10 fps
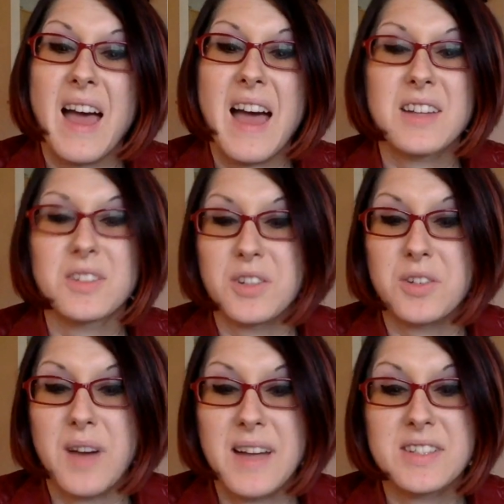I don't
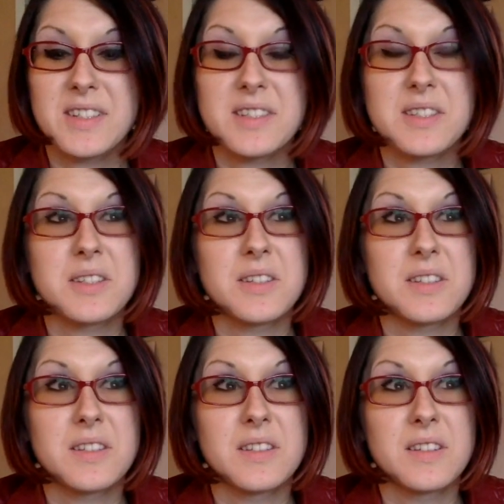know. I
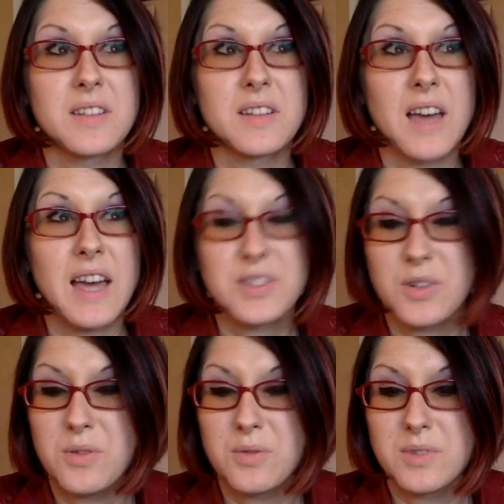
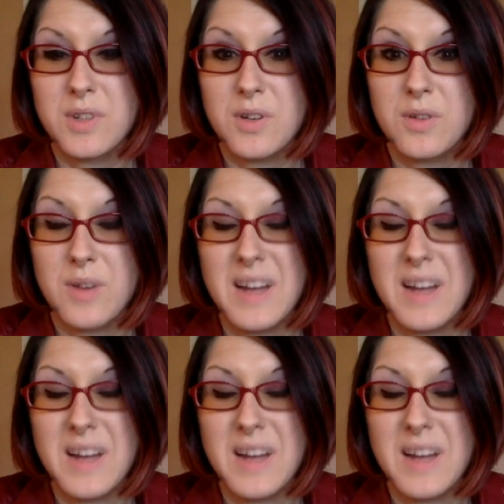don't know.